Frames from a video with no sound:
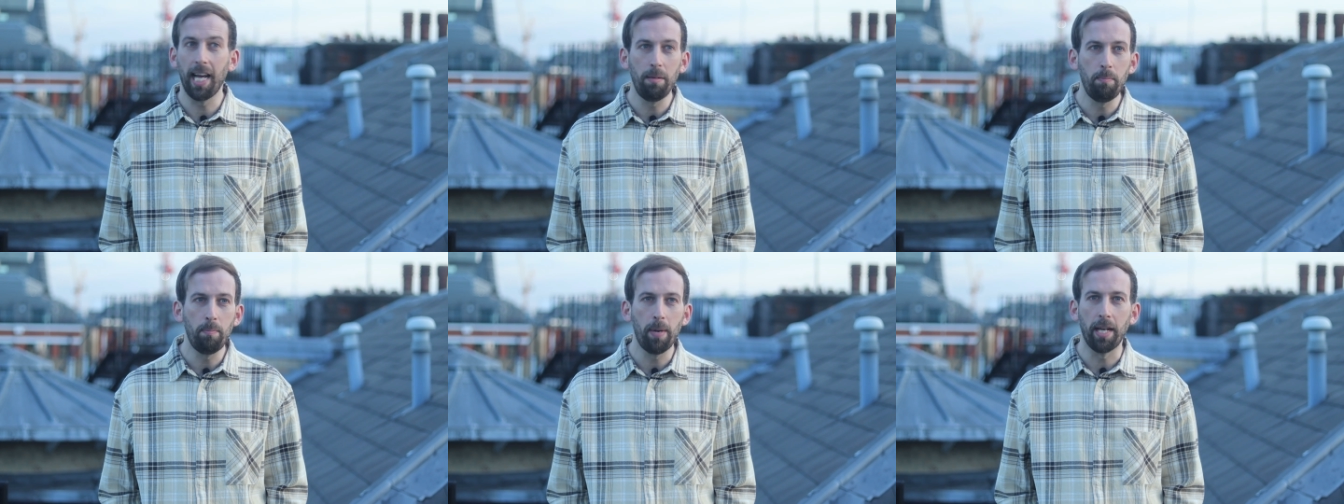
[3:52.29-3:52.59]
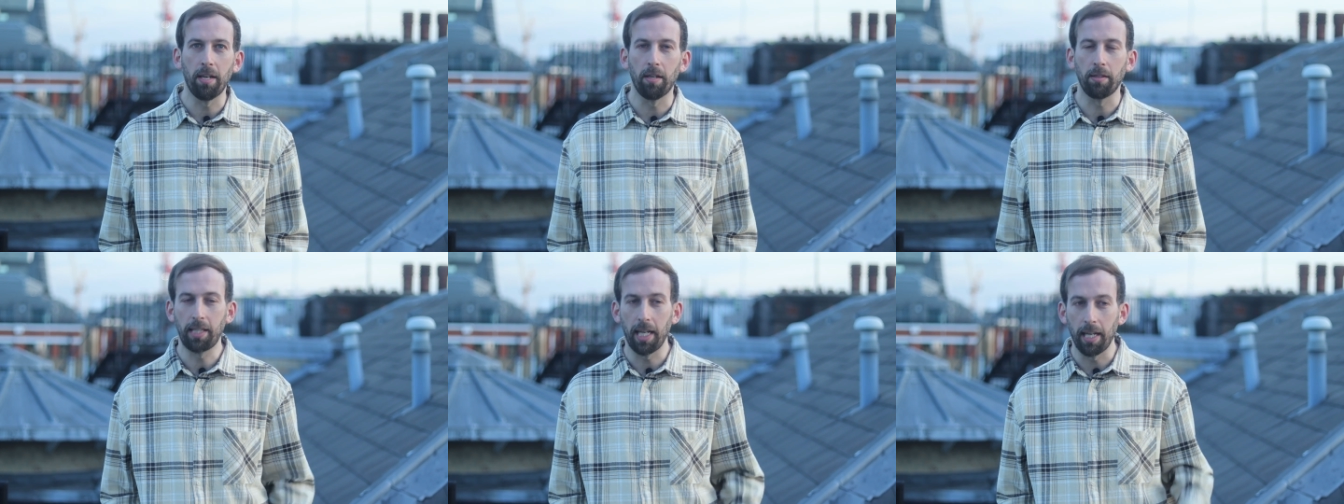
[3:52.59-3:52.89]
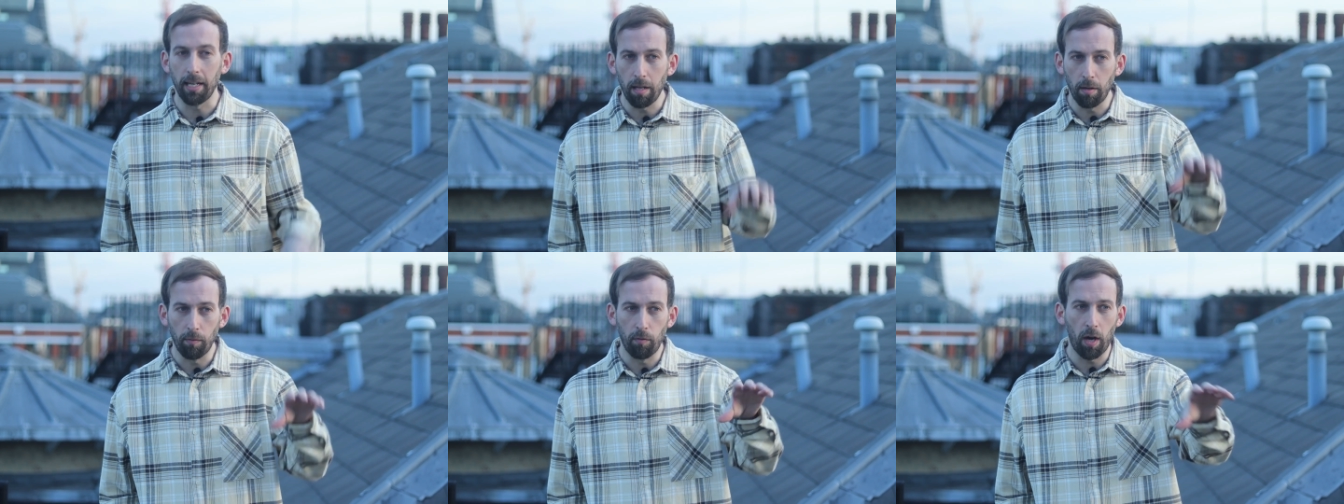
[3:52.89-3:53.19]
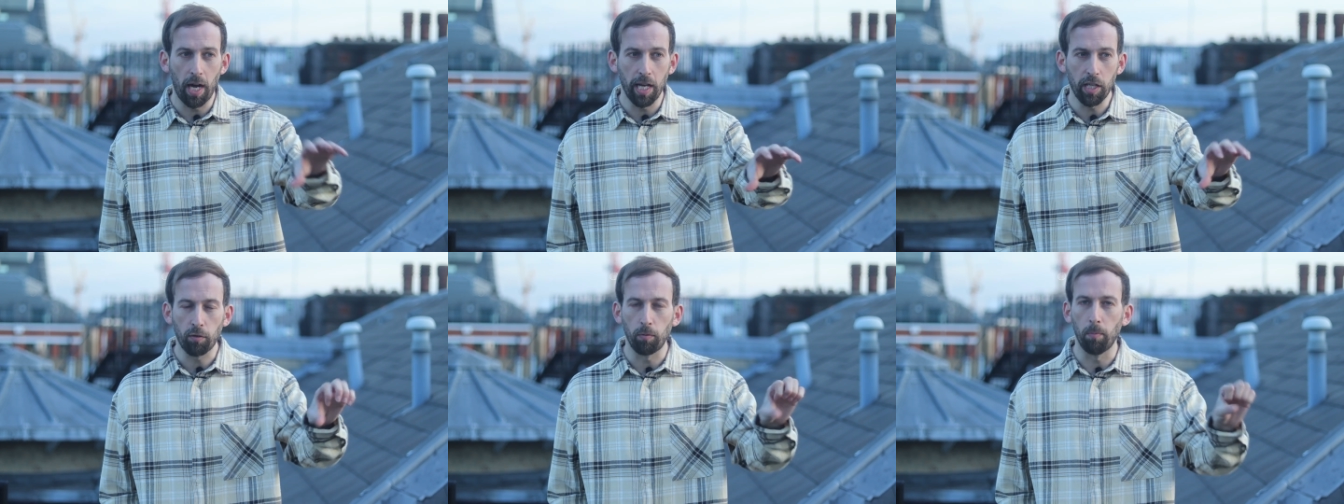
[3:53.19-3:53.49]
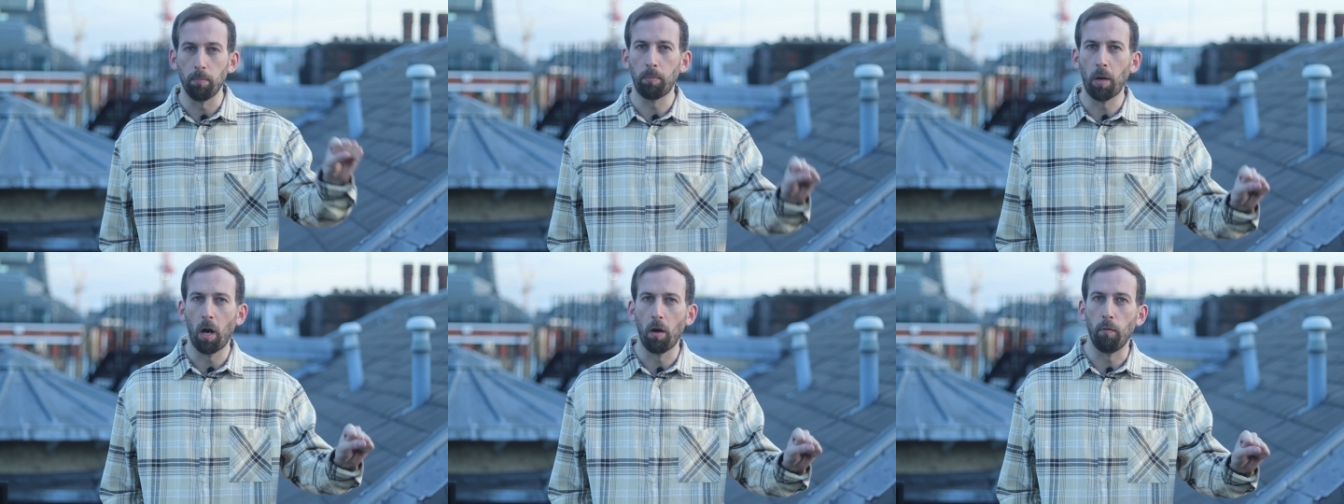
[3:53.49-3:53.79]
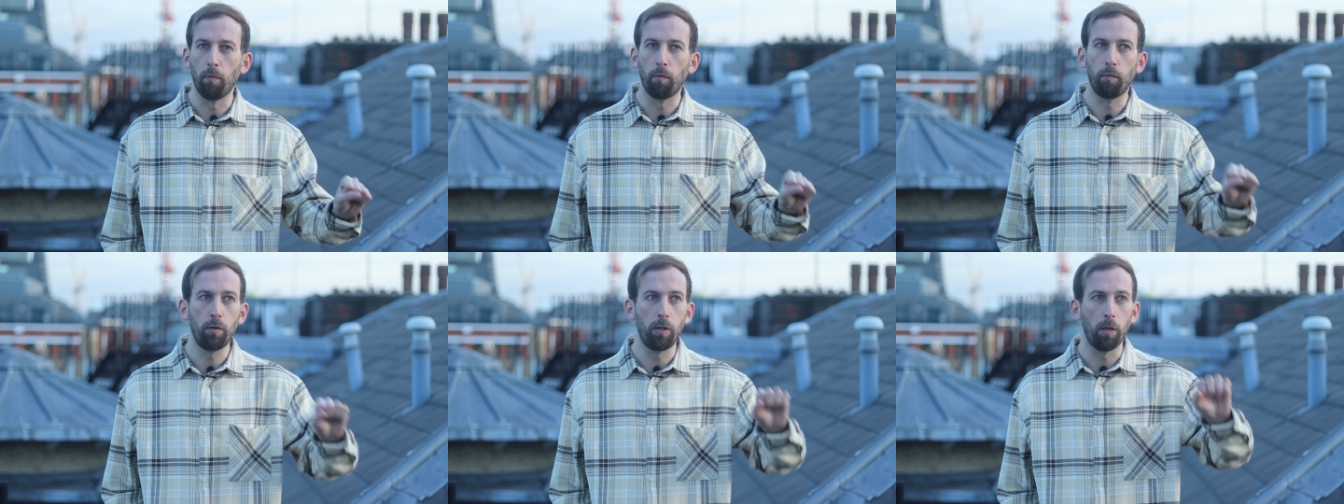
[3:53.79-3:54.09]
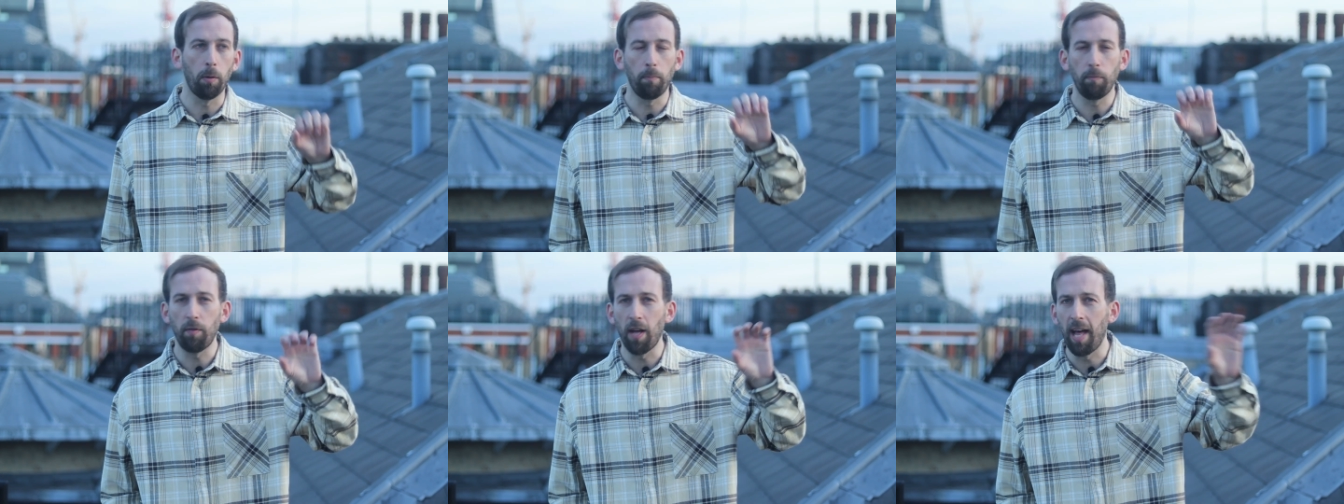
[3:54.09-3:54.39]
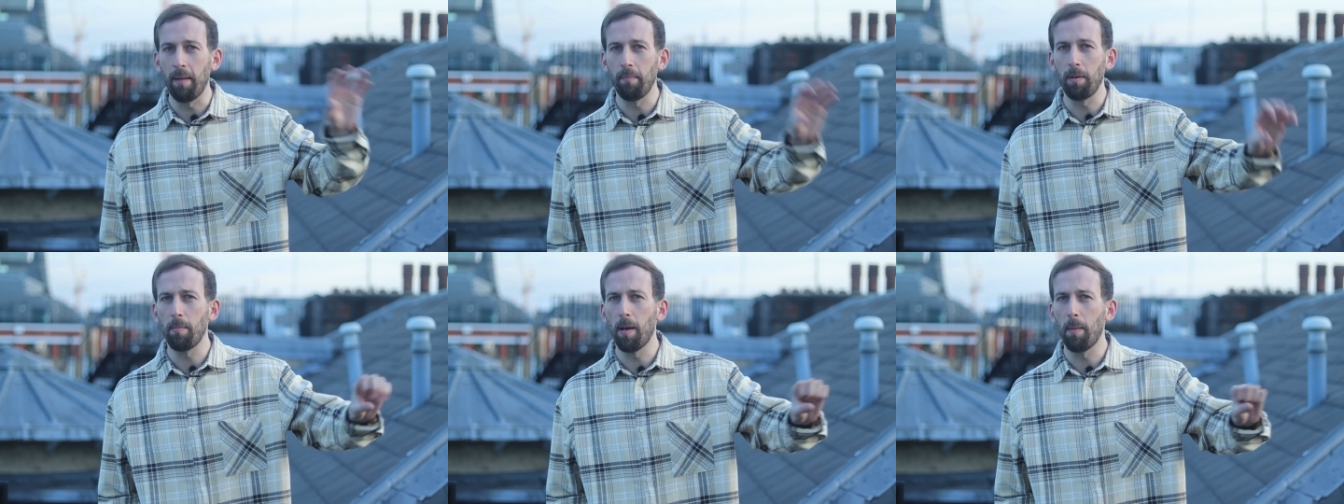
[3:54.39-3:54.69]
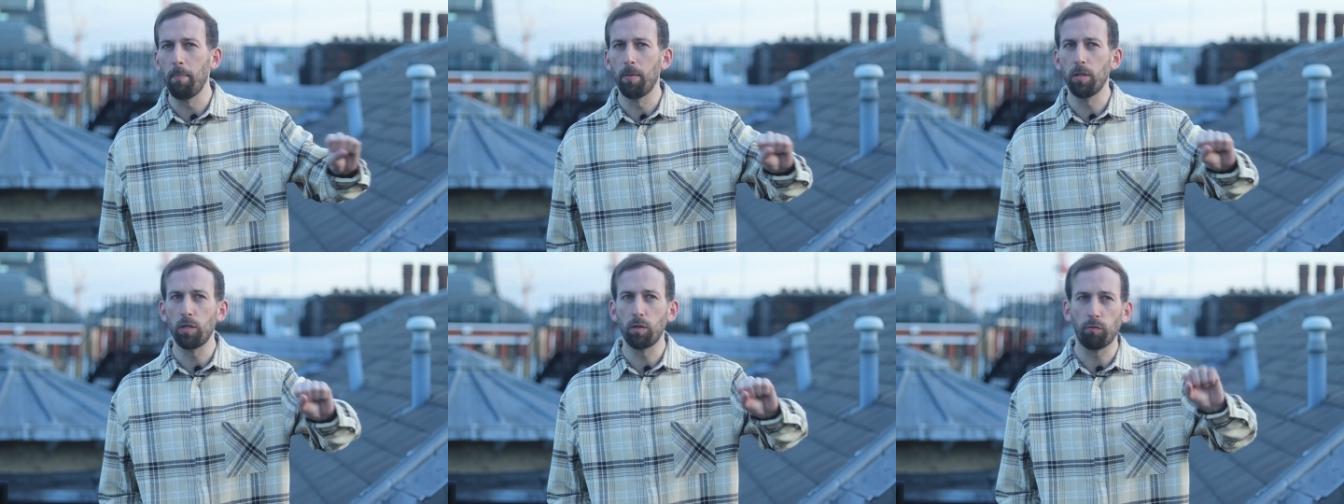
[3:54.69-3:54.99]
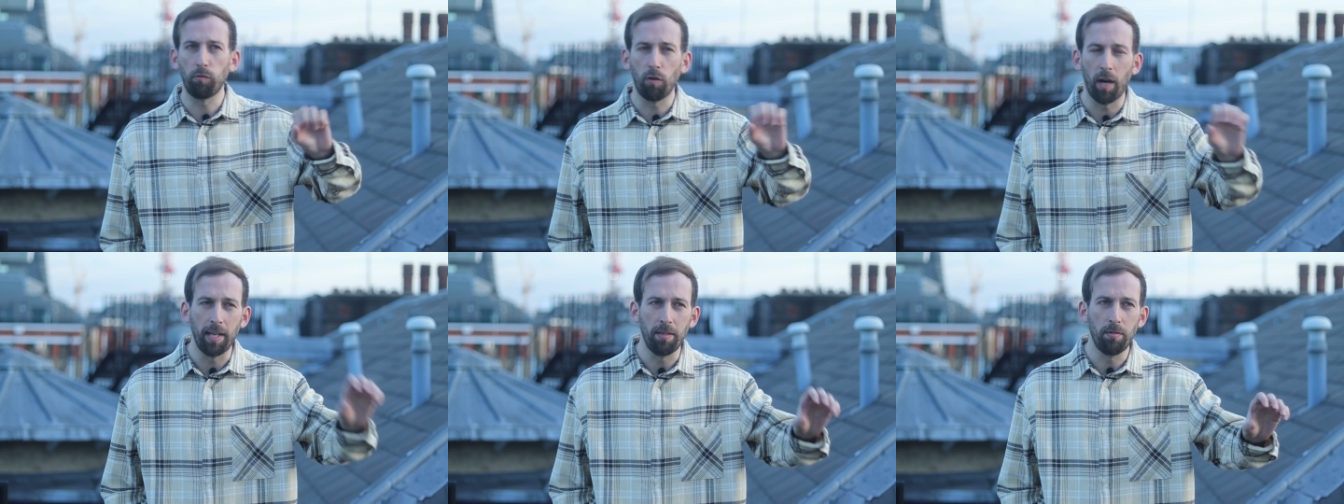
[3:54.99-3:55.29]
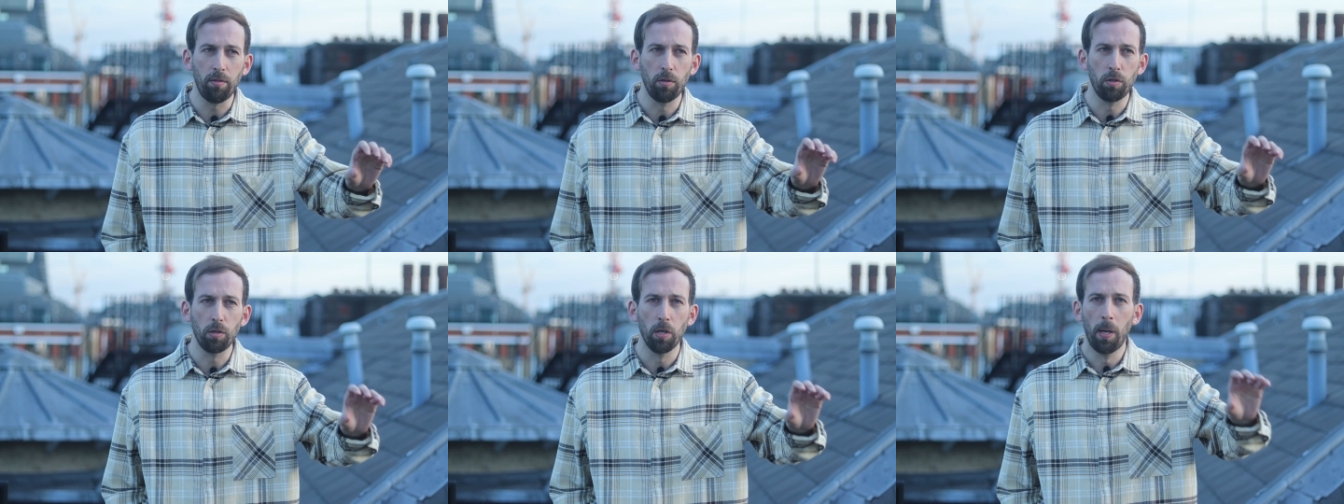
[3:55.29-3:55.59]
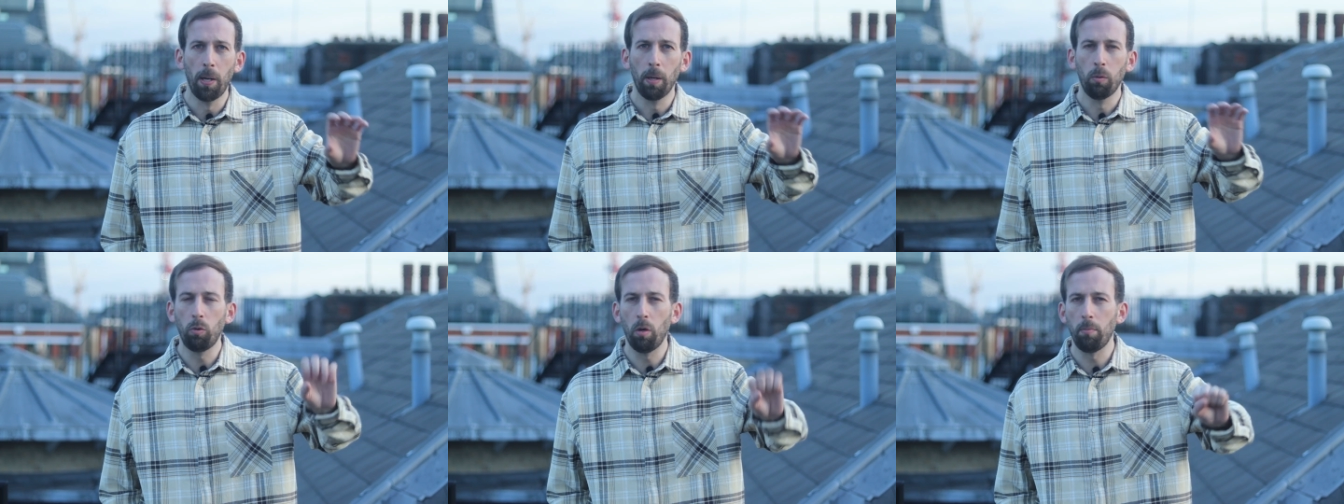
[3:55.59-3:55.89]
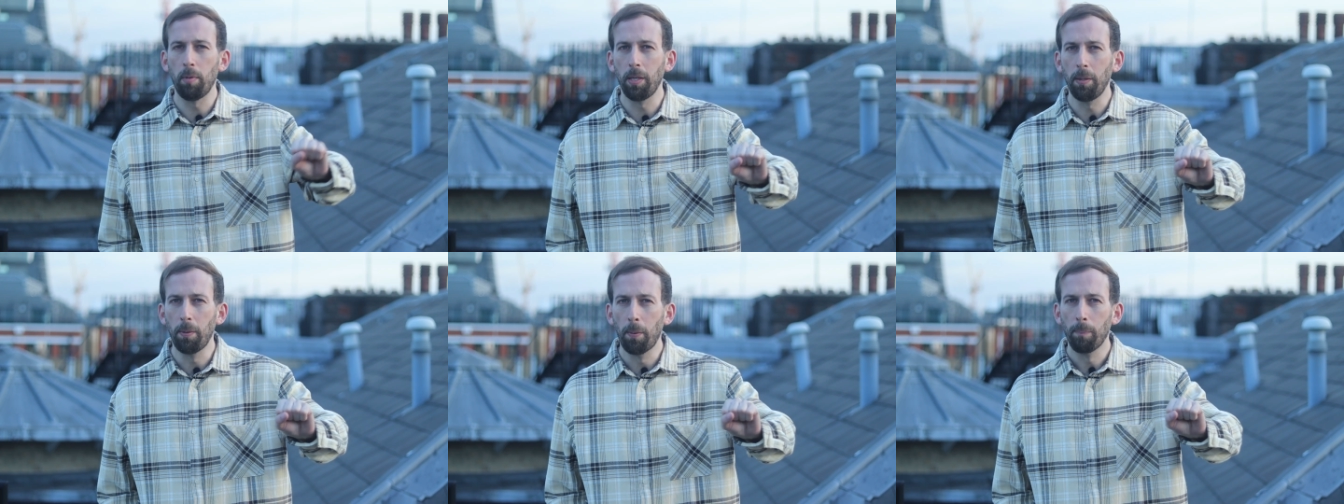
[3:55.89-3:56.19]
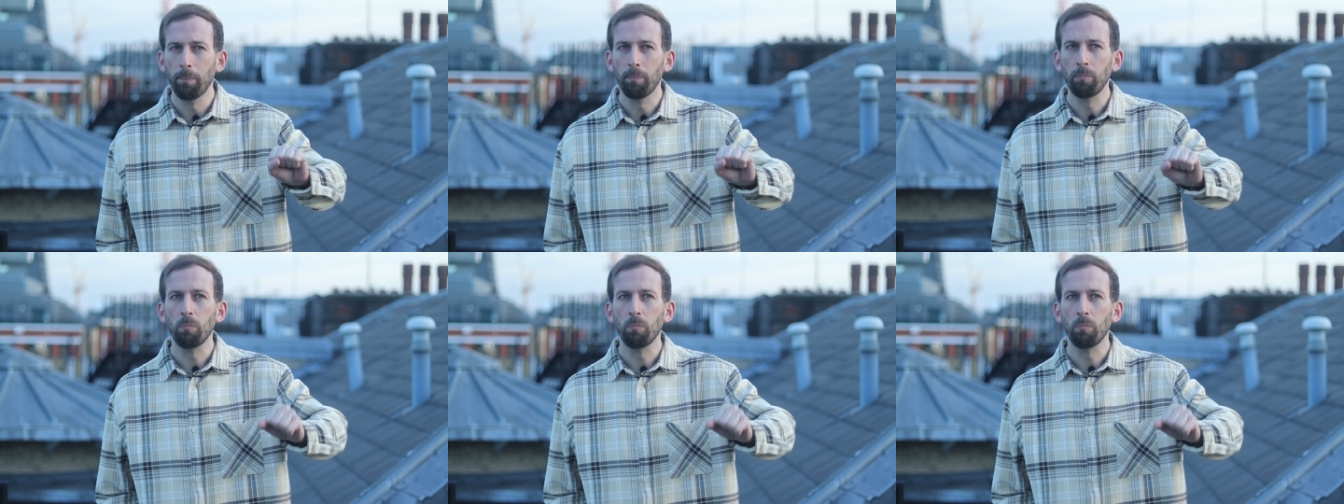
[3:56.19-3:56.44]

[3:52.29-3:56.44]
And men, I'd get the advice from both, you know, family members, friends, women.